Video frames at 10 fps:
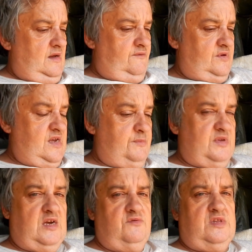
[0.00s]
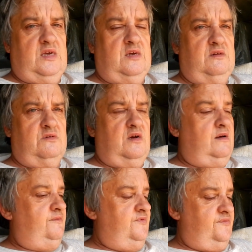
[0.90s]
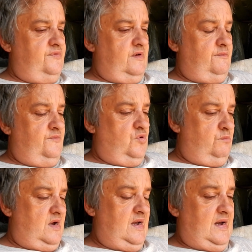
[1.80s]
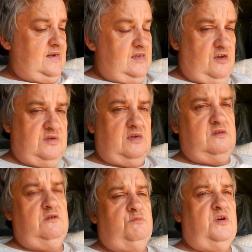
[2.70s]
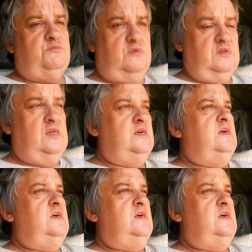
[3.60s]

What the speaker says: of what's happened over there. Look, all my heart goes out to you people,